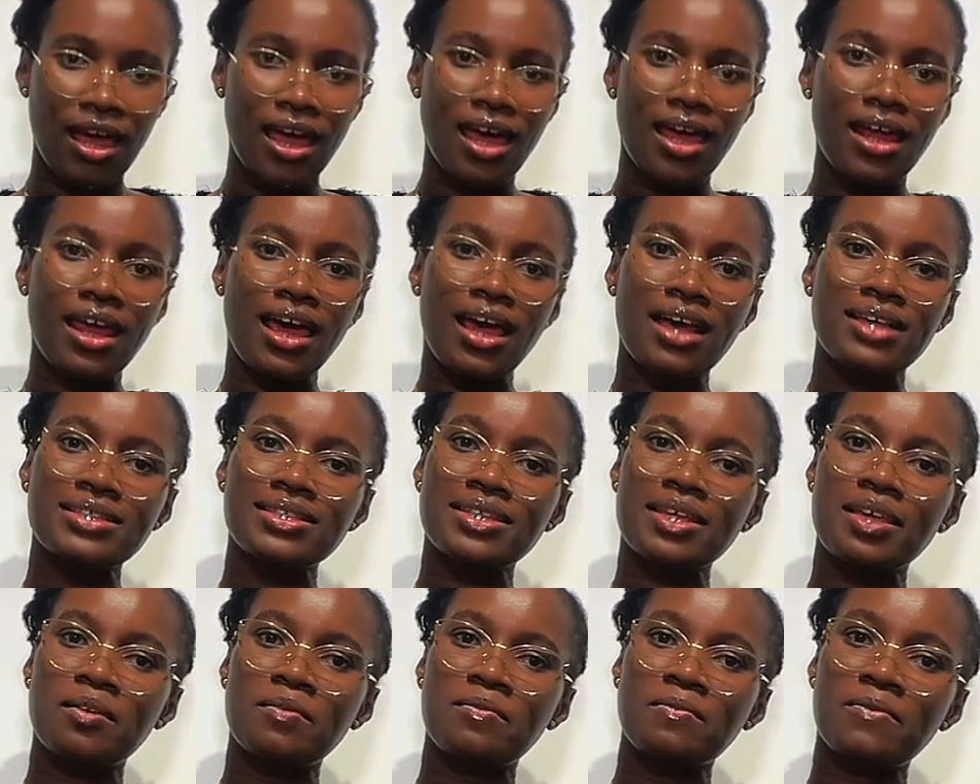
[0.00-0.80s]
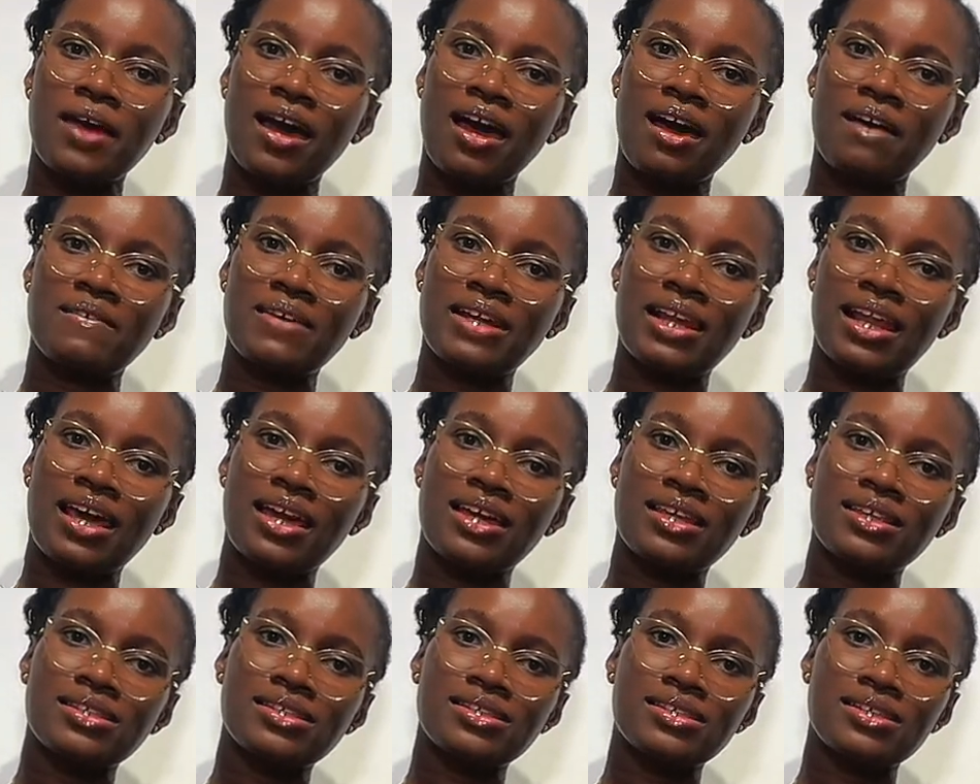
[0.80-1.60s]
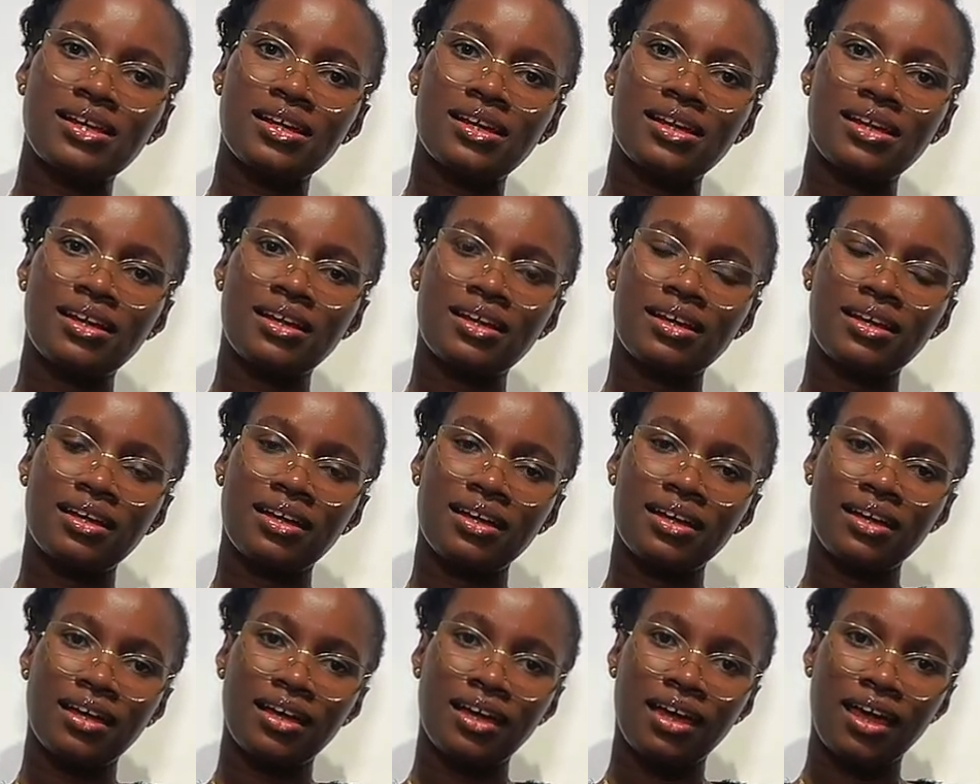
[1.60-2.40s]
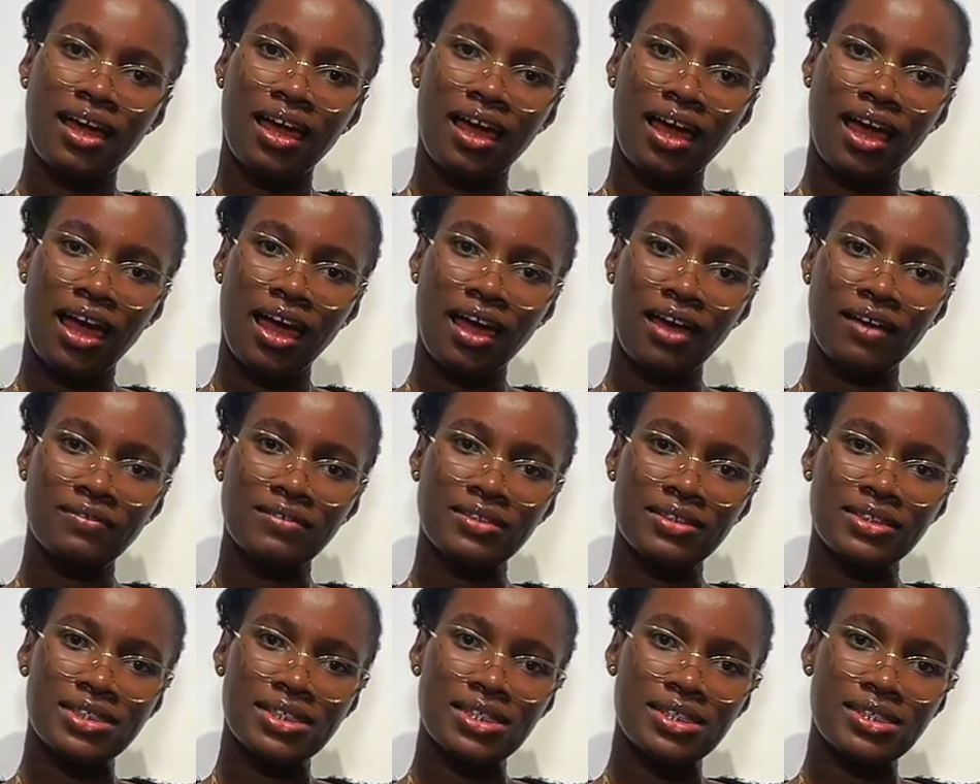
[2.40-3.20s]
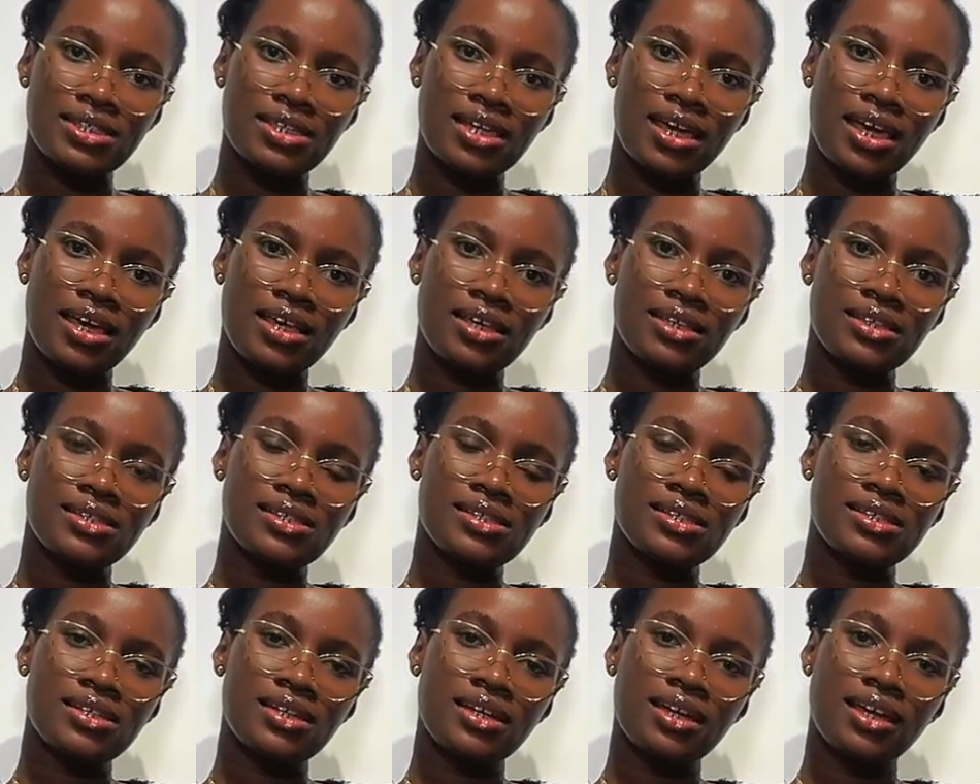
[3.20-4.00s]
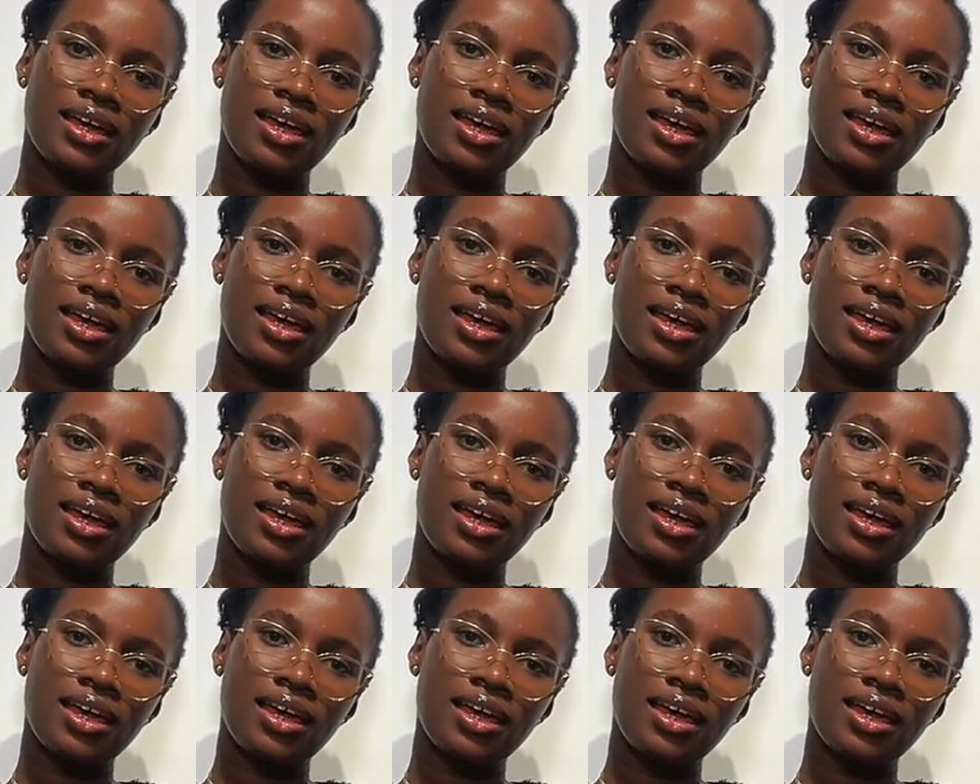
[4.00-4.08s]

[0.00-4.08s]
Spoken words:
and ask him how he likes it. How does it taste?